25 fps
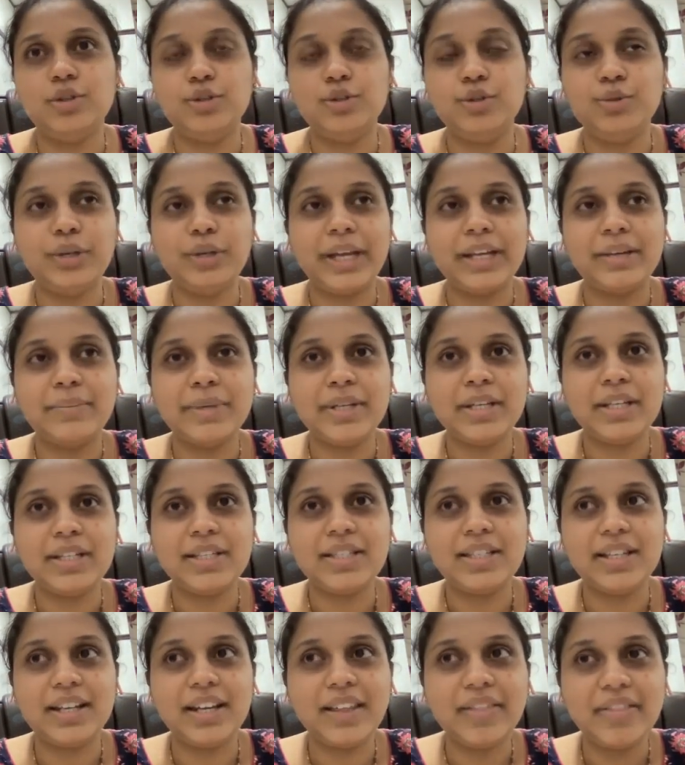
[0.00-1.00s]
You know, you can be
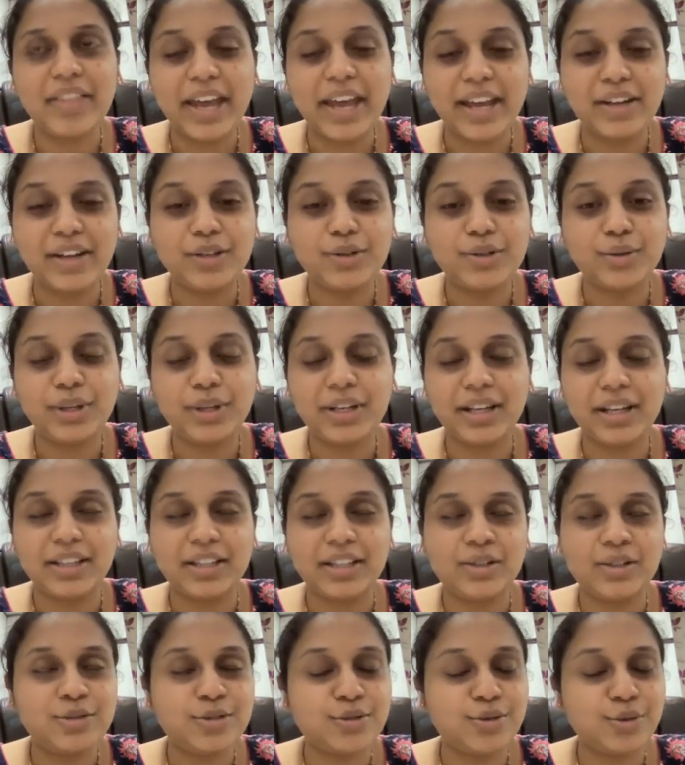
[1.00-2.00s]
sitting there doing
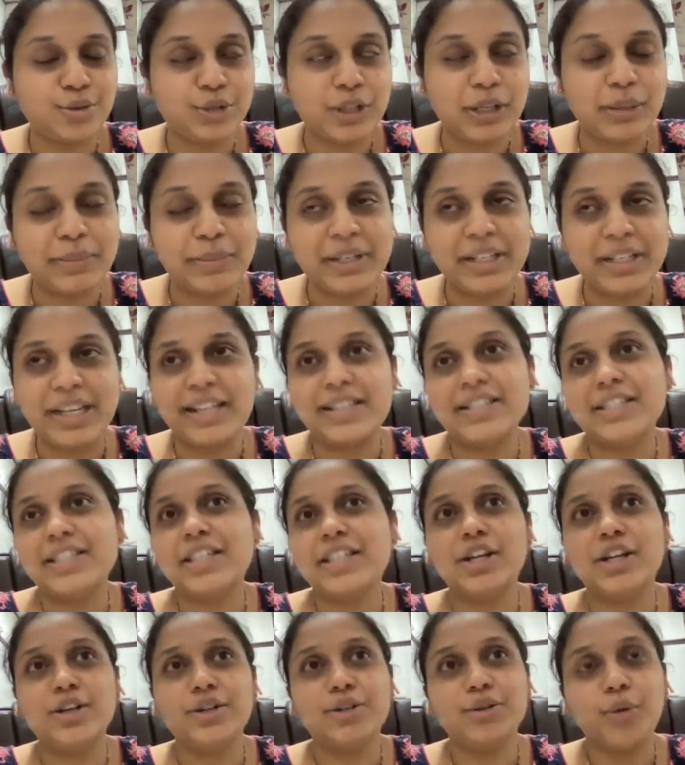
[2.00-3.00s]
nothing on social media and
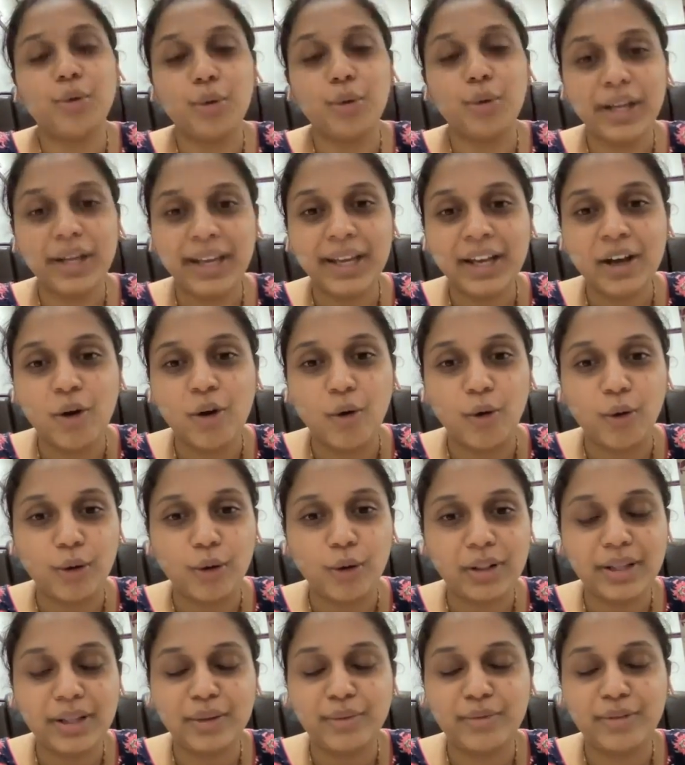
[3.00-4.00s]
scrolling
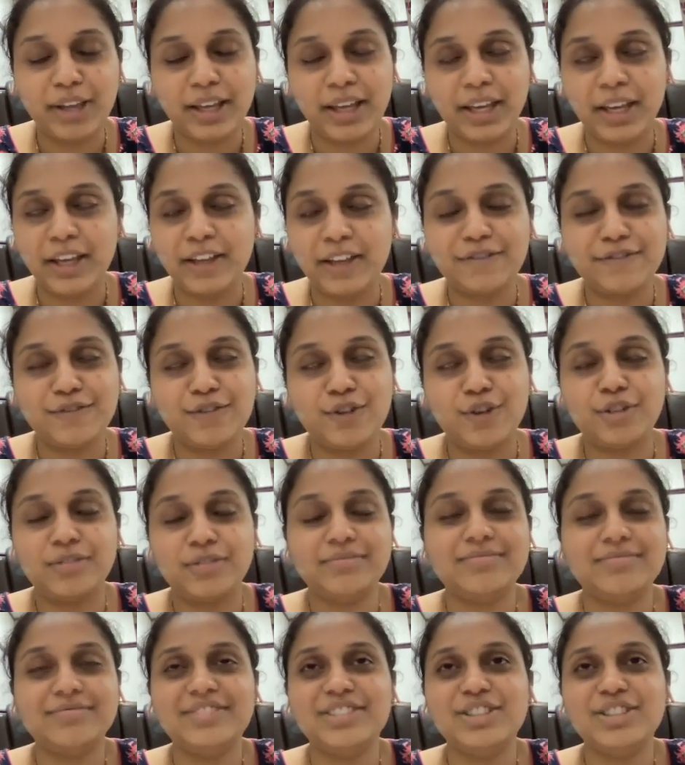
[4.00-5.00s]
all the way
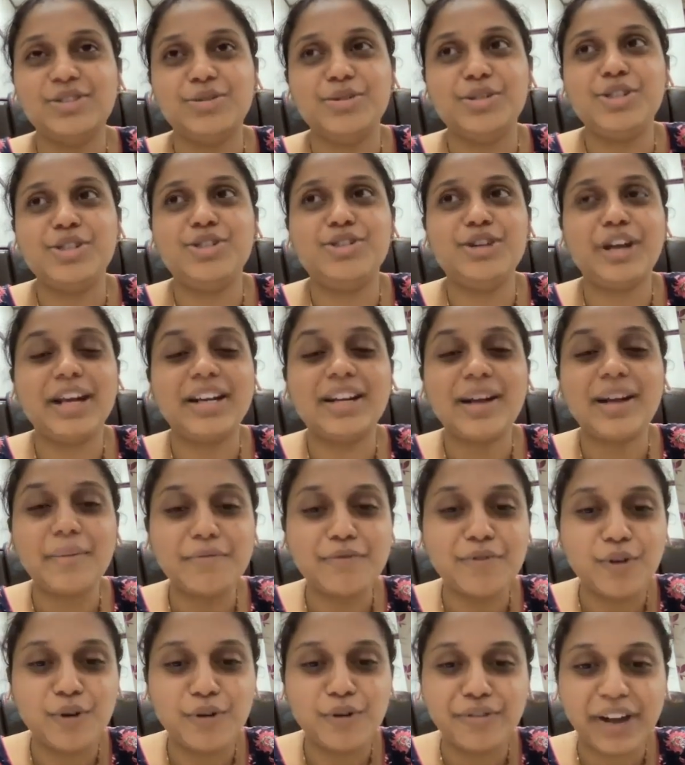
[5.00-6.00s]
for, straight
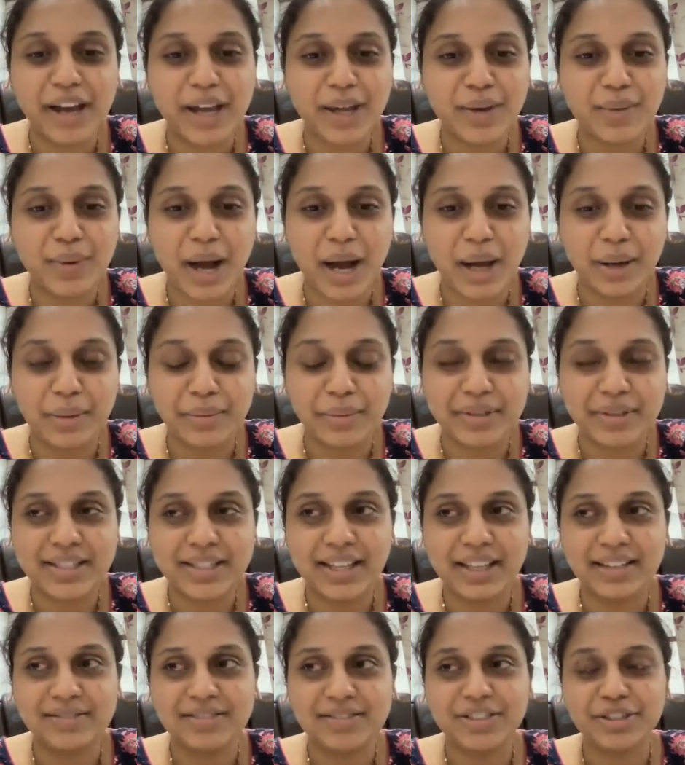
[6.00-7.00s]
up 4 or 5
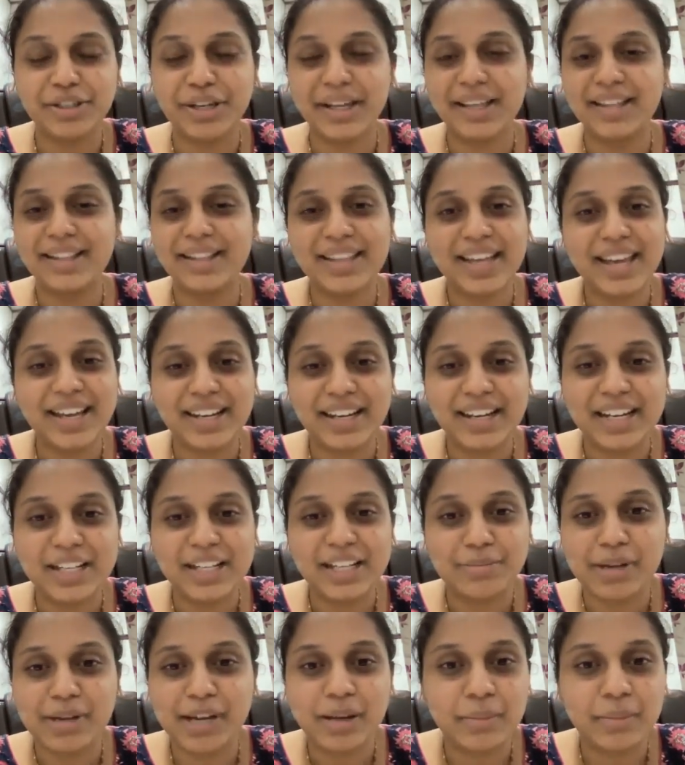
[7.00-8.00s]
hours, and right there it
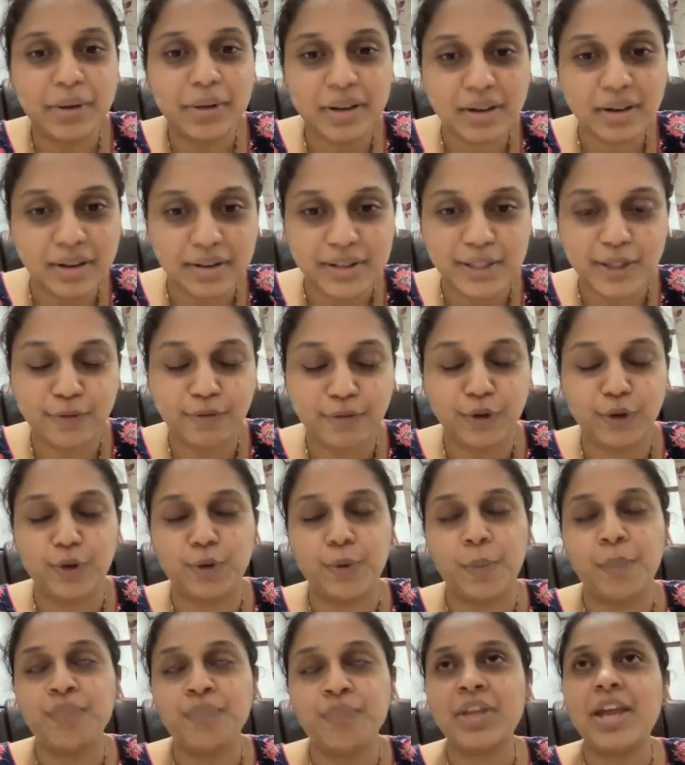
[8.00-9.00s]
has become a curse for
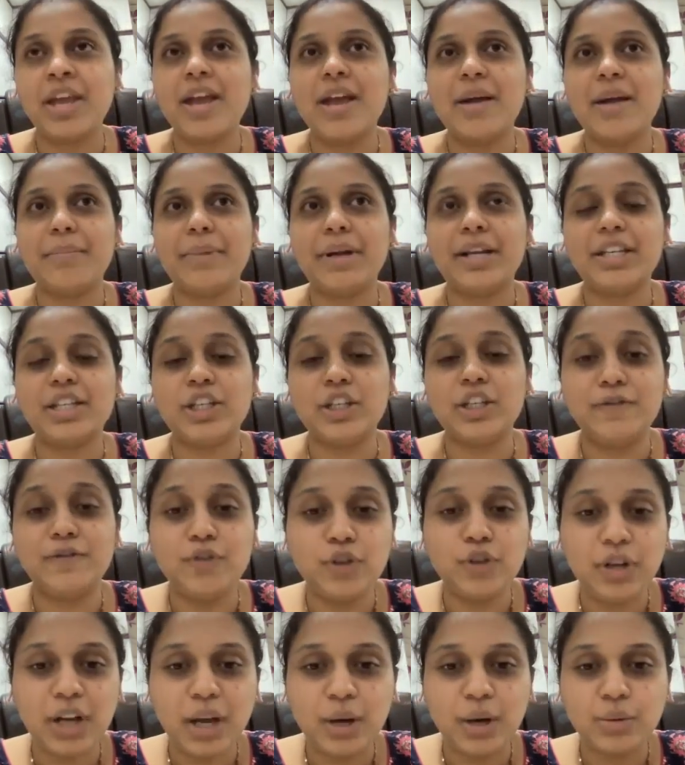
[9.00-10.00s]
you. But
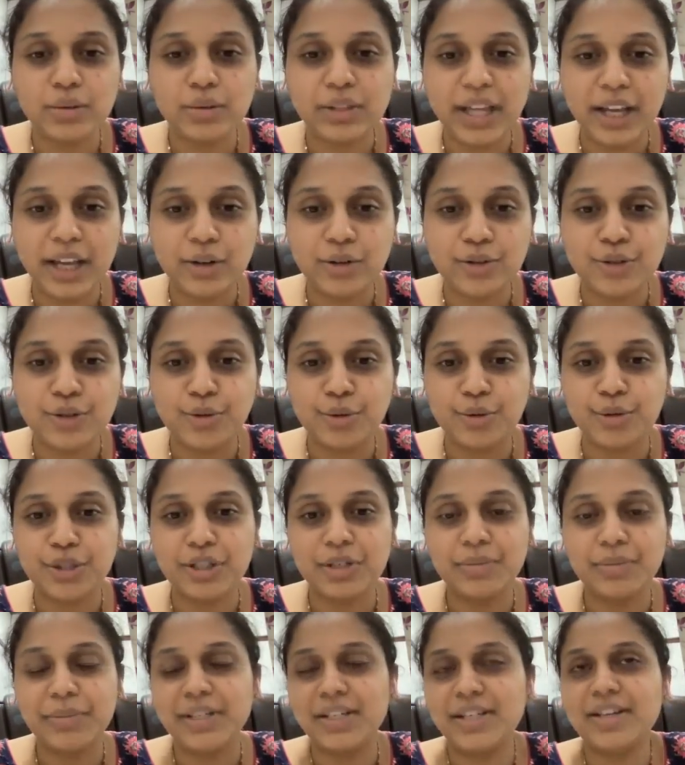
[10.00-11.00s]
if you're out there on
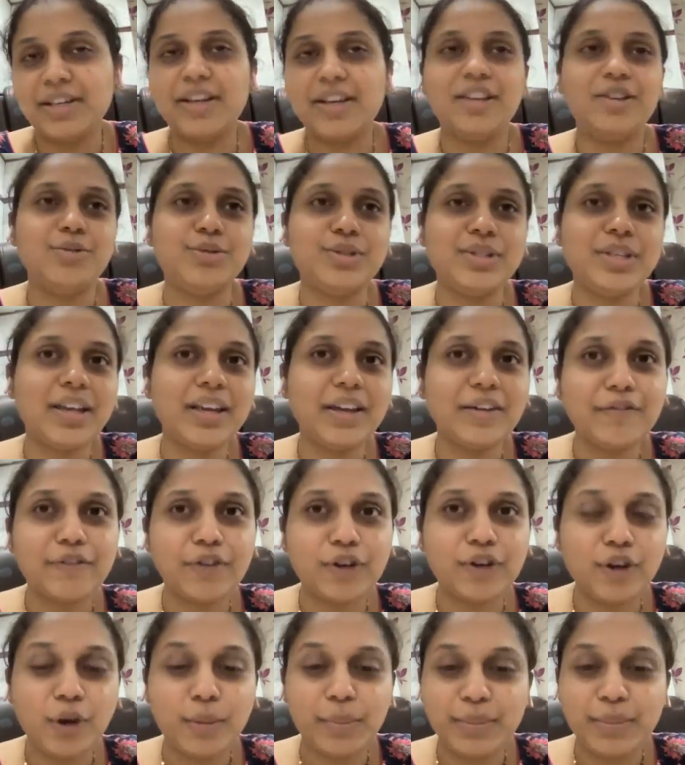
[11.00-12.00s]
social media using it
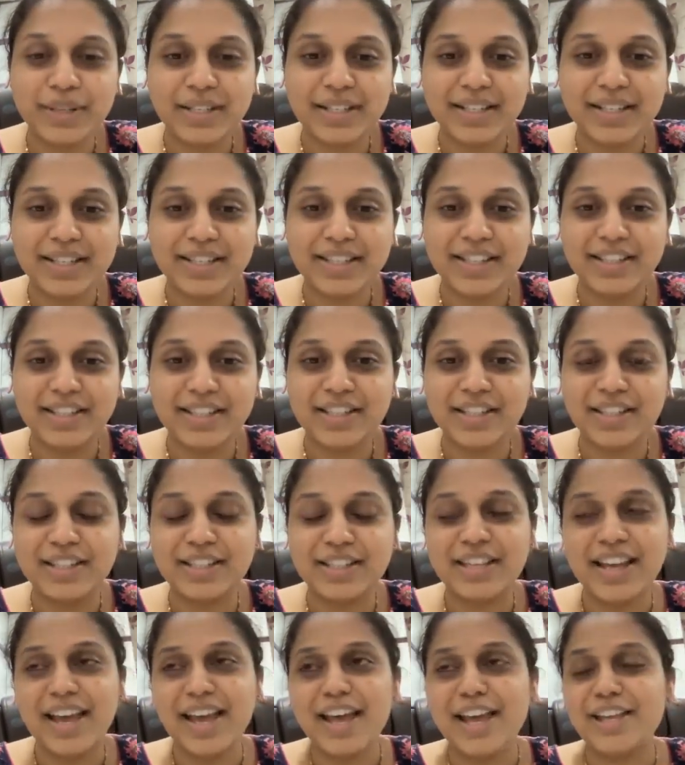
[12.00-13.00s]
for your
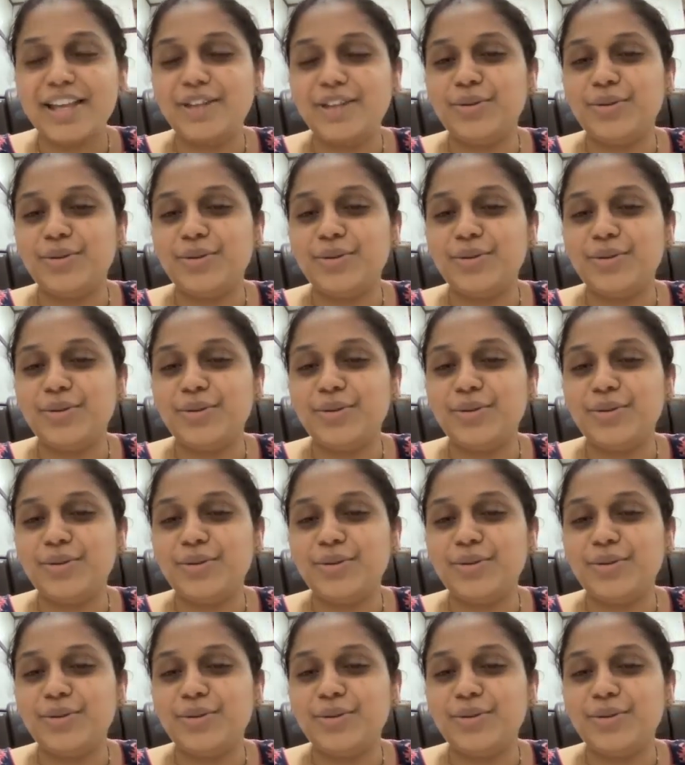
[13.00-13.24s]
businesses,